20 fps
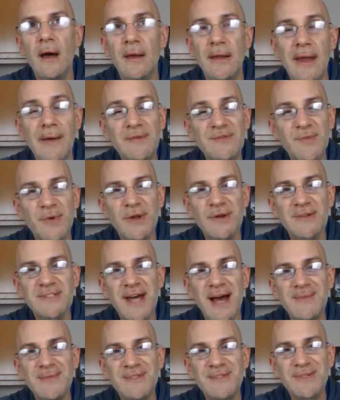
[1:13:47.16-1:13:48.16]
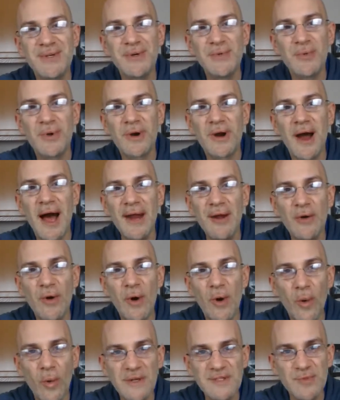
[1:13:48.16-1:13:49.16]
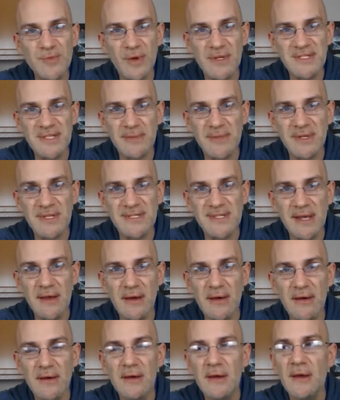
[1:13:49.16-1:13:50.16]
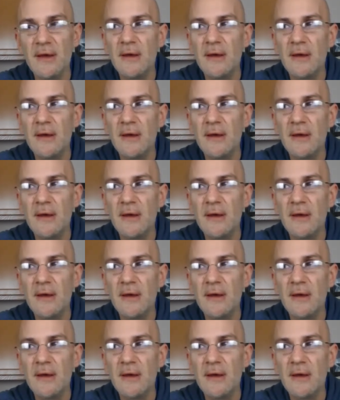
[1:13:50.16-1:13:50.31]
that was one of those times too where I don't always want something to sell.